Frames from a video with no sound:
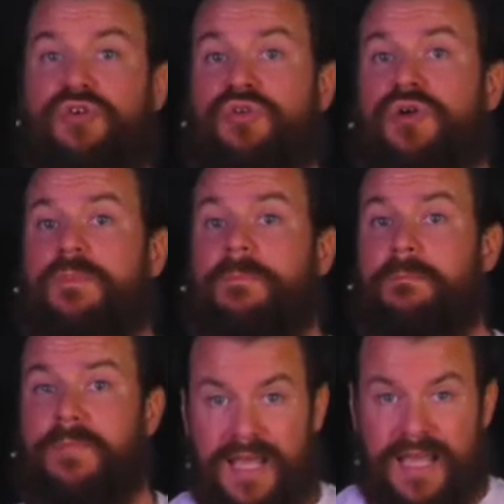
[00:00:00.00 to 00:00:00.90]
to
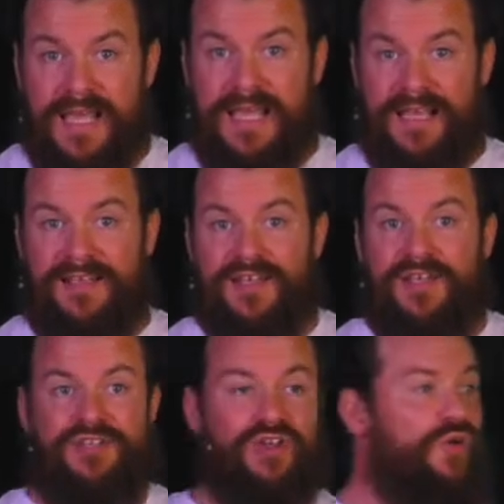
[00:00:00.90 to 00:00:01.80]
me?
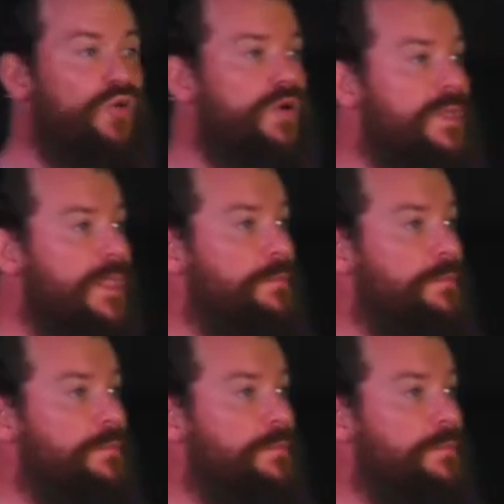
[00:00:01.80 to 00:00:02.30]
So